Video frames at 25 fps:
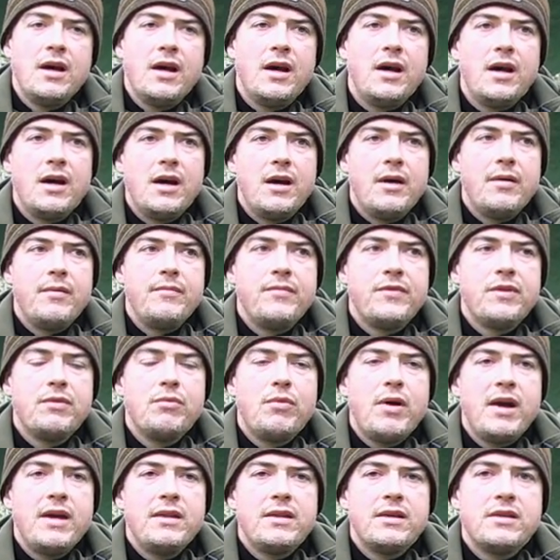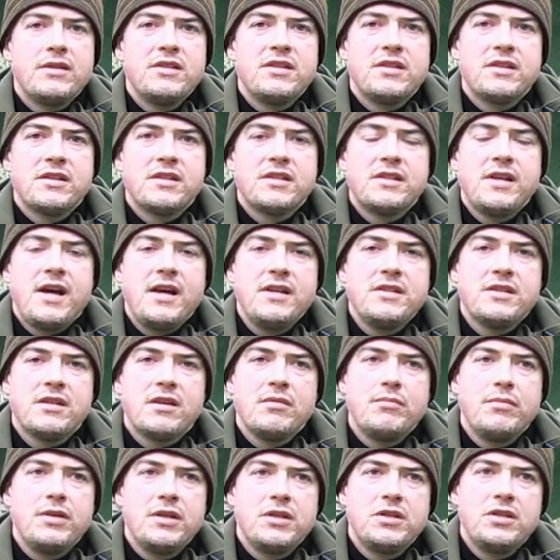the way that success
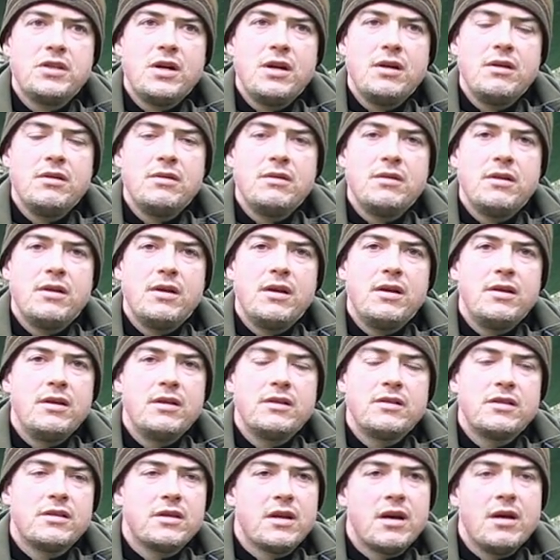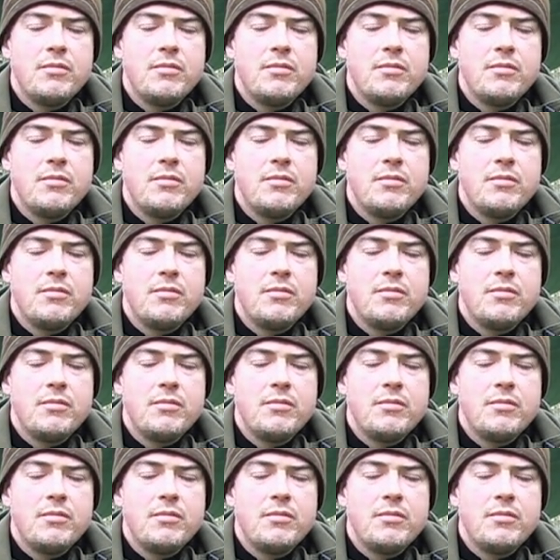can be shown to